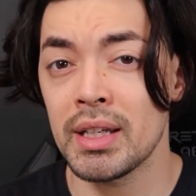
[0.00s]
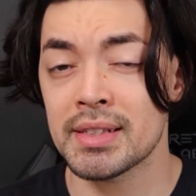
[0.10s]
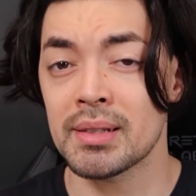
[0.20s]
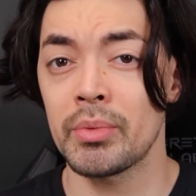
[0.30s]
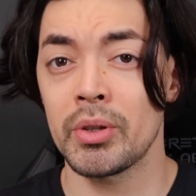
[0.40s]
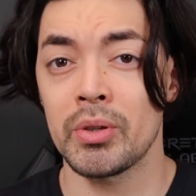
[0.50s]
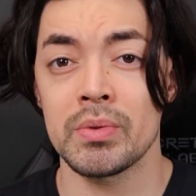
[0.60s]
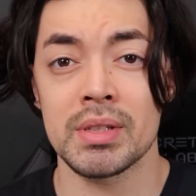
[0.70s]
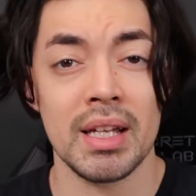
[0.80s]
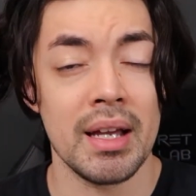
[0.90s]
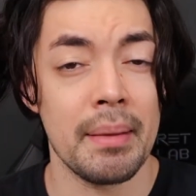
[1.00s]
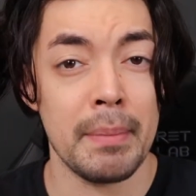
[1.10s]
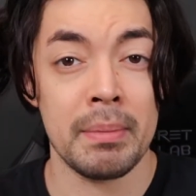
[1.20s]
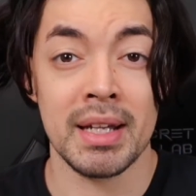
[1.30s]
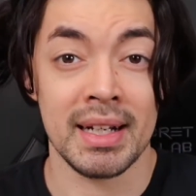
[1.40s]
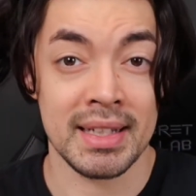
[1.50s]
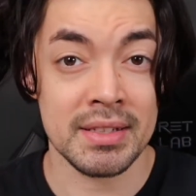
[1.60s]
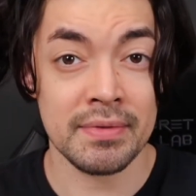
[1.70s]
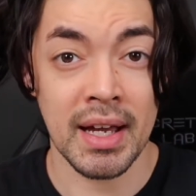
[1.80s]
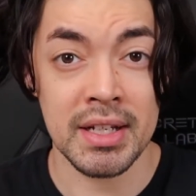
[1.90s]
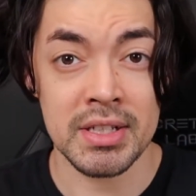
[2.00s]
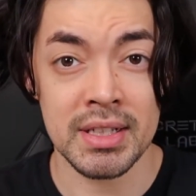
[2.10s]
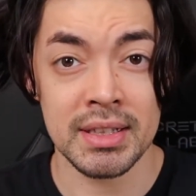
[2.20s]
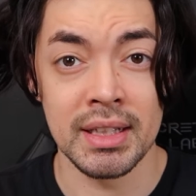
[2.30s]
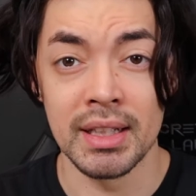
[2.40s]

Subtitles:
as someone who's maybe not into fashion,